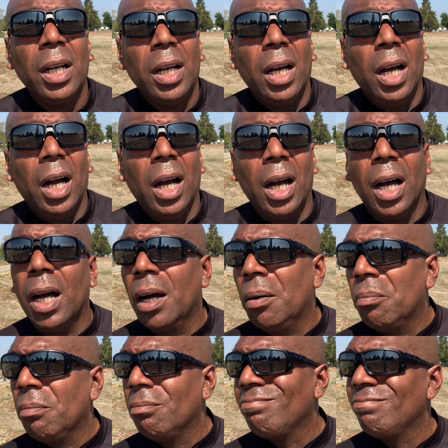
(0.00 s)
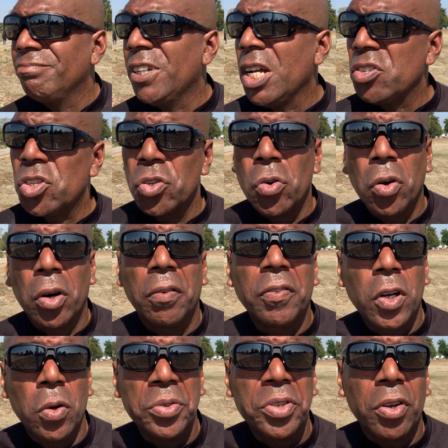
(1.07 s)
Not sure if
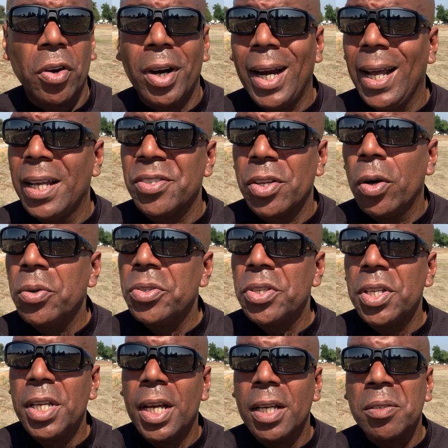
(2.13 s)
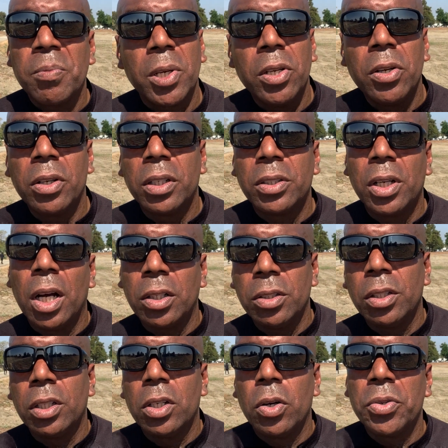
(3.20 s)
Coast Guard has OCS, but you could talk to
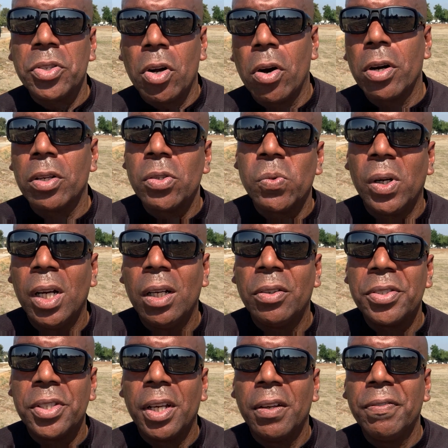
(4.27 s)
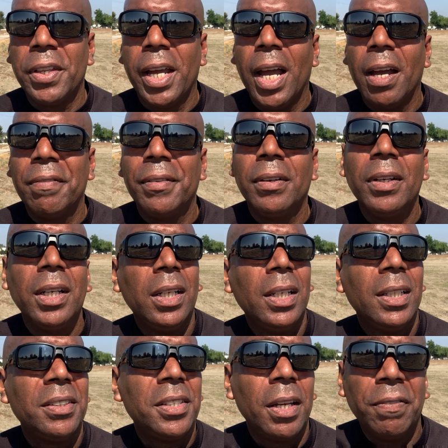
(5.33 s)
the Coast Guard as well. See if they have
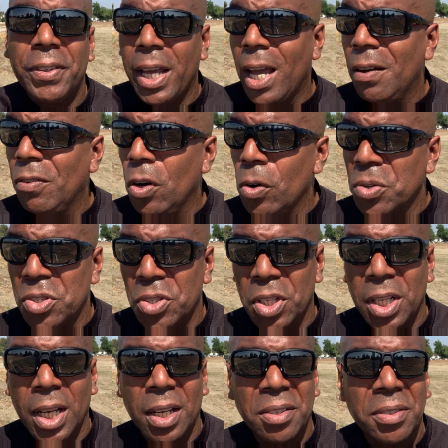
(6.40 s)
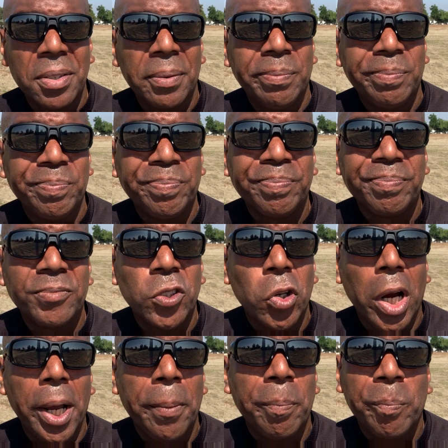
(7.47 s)
OCS,
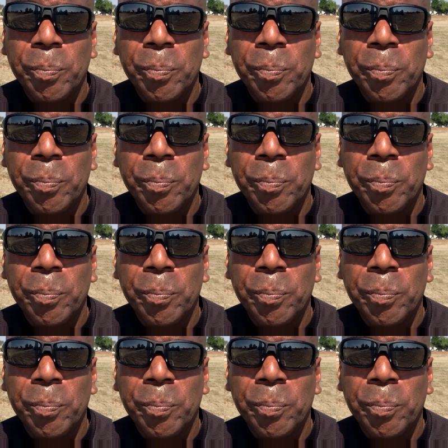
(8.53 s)
right?